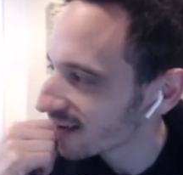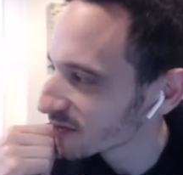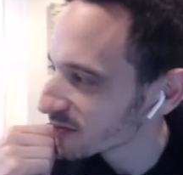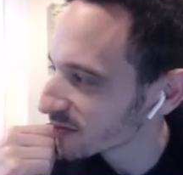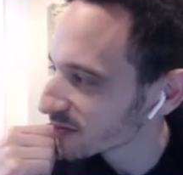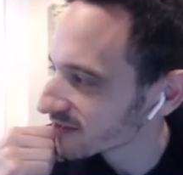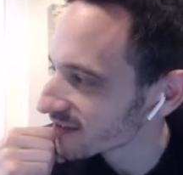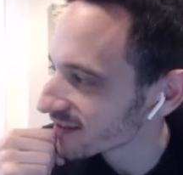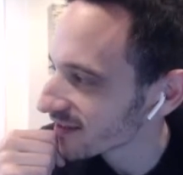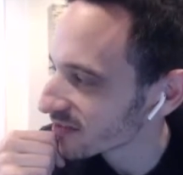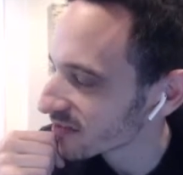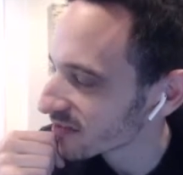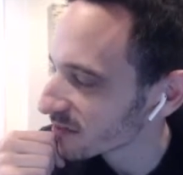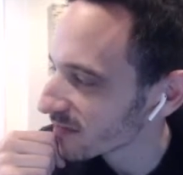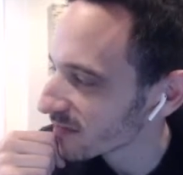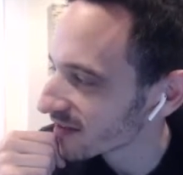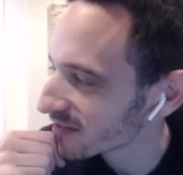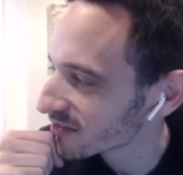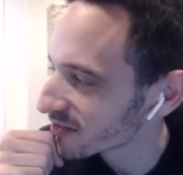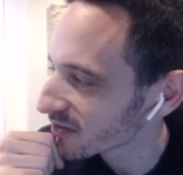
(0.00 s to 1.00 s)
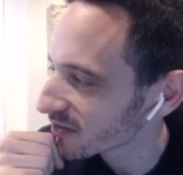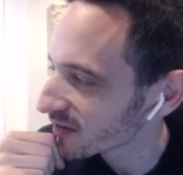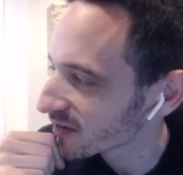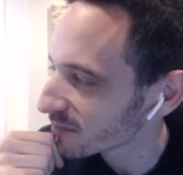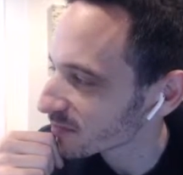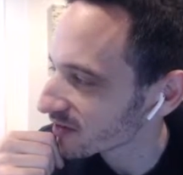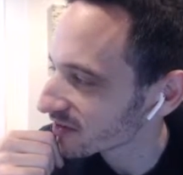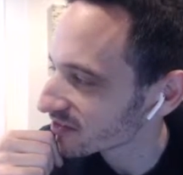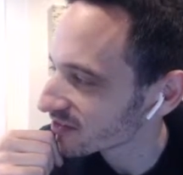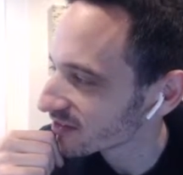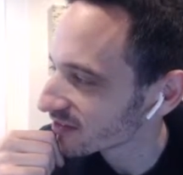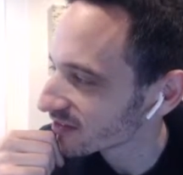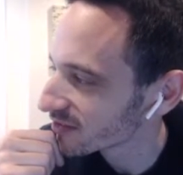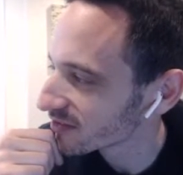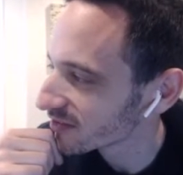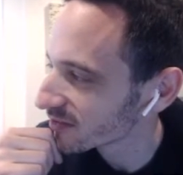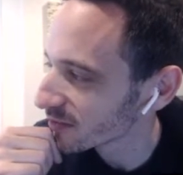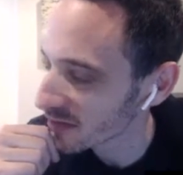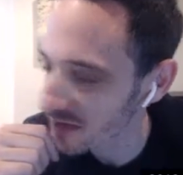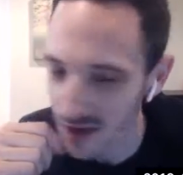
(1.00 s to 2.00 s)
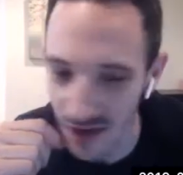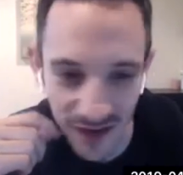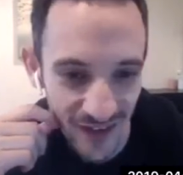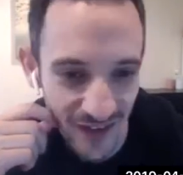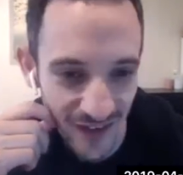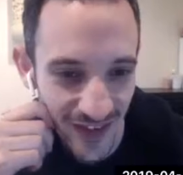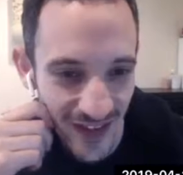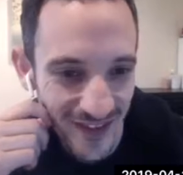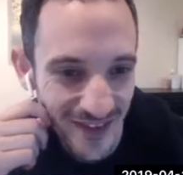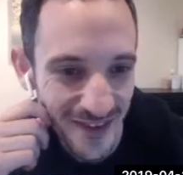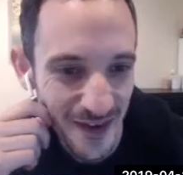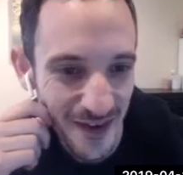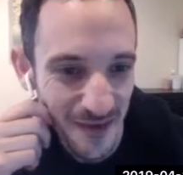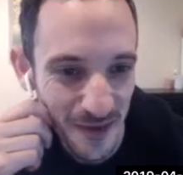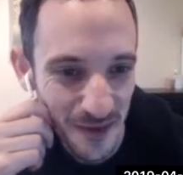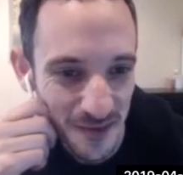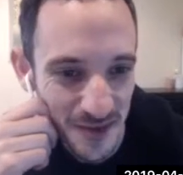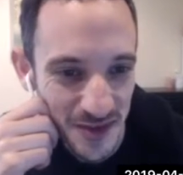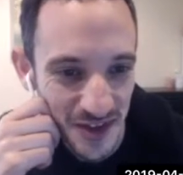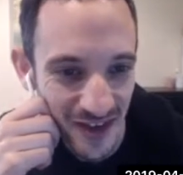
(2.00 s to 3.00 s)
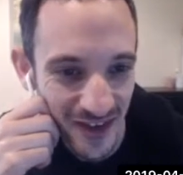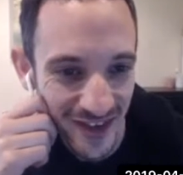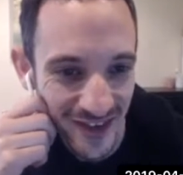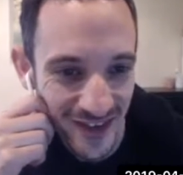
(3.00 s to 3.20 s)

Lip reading: who's also a mentor at Bridge, who's working on that stuff, I'm sure.